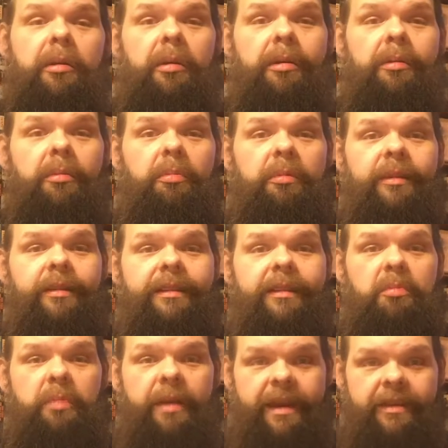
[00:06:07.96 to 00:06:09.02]
But
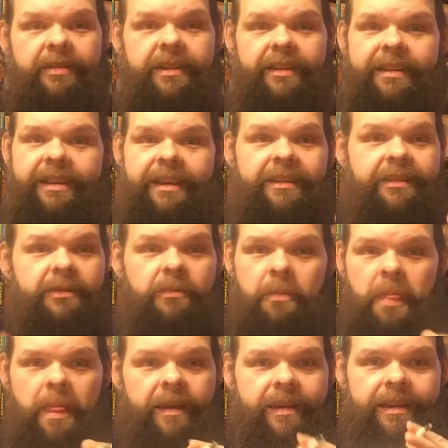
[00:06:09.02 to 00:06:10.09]
Basket Case
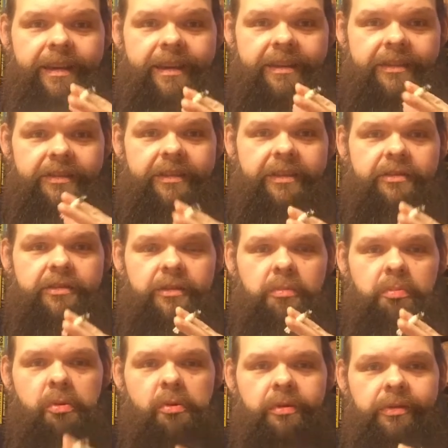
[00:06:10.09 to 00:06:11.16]
is such an
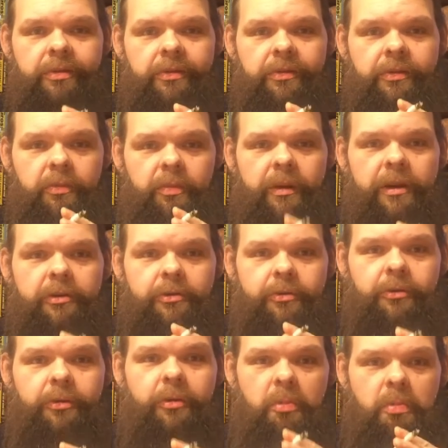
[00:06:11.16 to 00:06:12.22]
important,
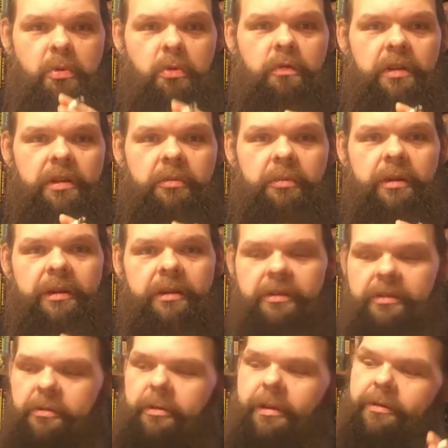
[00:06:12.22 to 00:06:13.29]
special movie to me, so
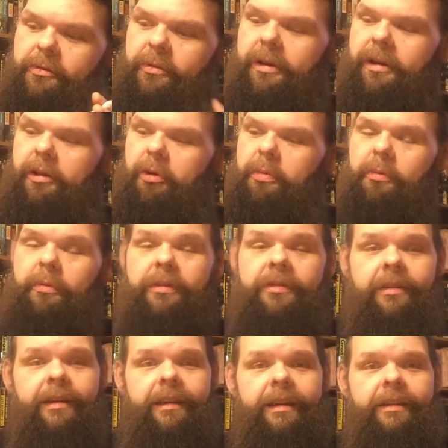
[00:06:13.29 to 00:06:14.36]
that's why I'll open with it. I
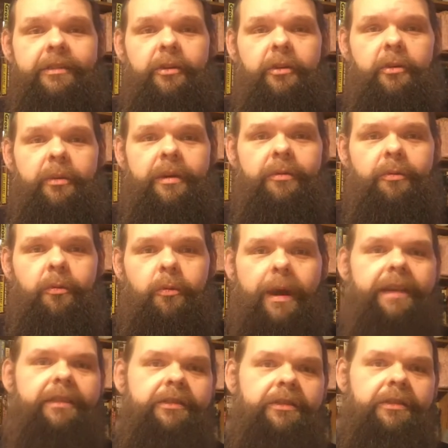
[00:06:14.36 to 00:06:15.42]
guess I'll quit
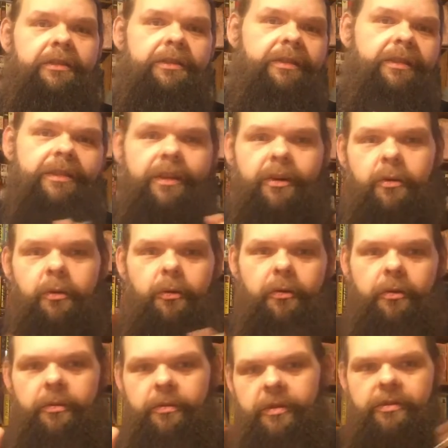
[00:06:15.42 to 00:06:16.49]
waxing the whole
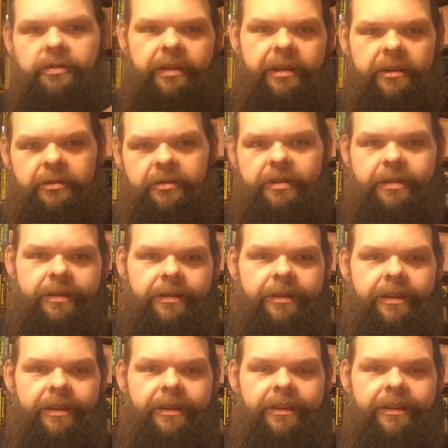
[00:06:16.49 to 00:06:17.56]
nostalgia and
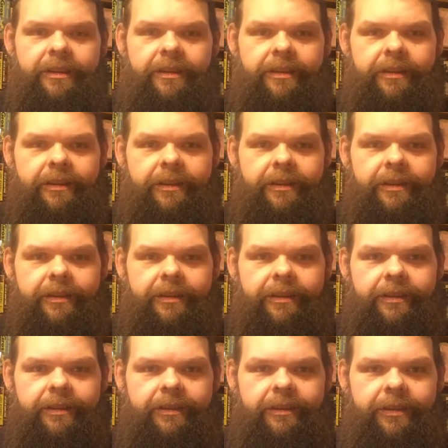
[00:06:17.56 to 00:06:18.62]

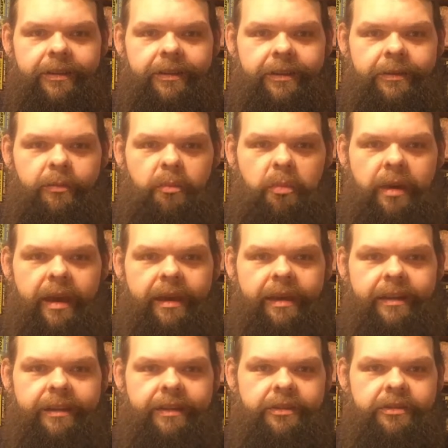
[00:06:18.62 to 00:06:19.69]
looking back at
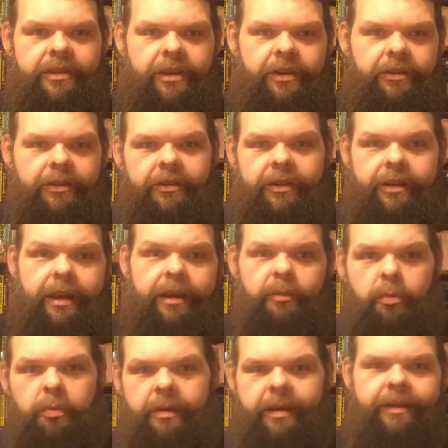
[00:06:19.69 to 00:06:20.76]
the childhood. I'm
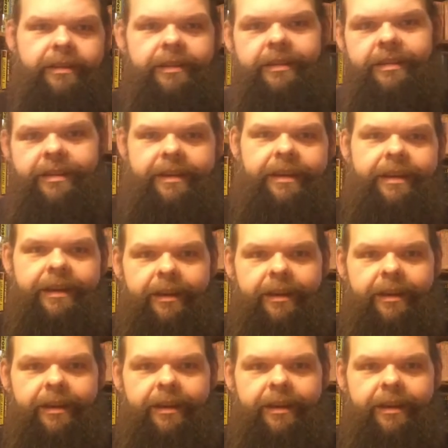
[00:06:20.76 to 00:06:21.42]
about to die.